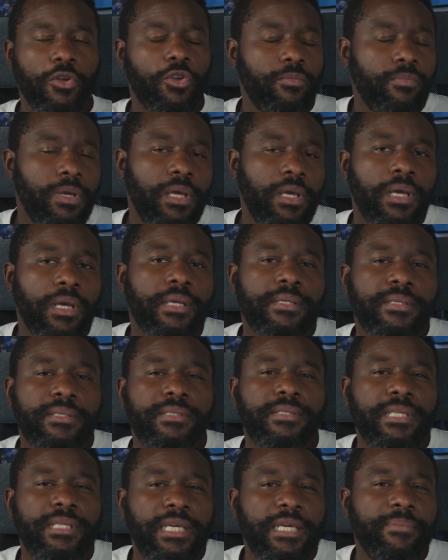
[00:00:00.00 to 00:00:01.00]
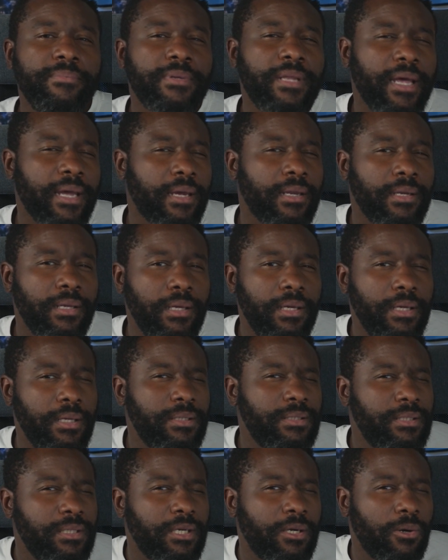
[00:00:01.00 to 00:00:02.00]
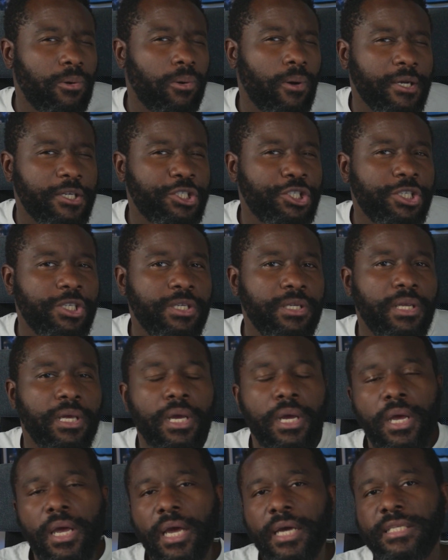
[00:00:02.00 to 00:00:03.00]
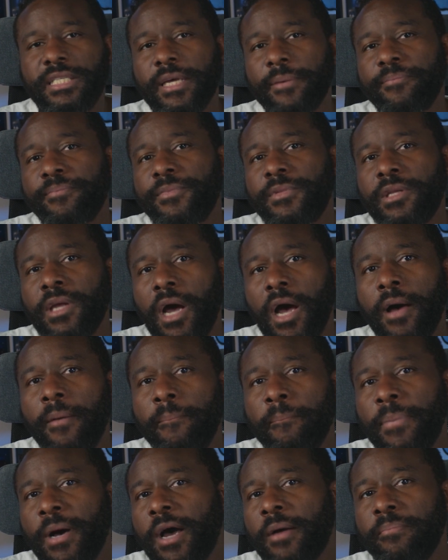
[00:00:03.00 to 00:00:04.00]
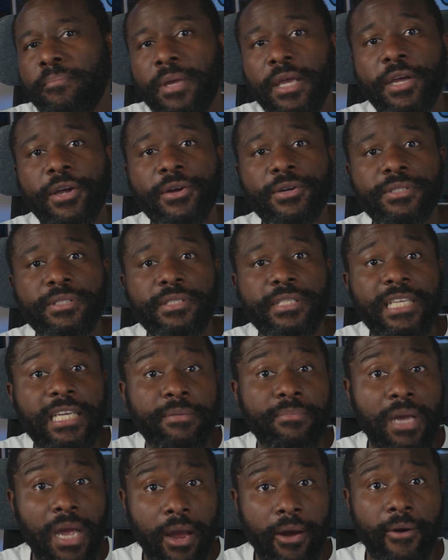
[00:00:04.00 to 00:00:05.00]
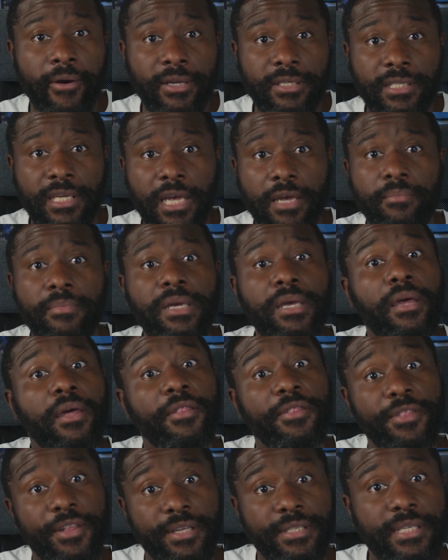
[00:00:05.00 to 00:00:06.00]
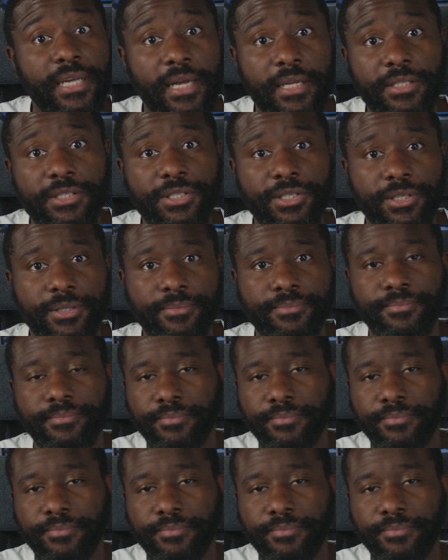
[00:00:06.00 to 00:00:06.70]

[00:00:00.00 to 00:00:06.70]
To me, it seemed like an easy question, except top bot makers Team Eris gave me this answer.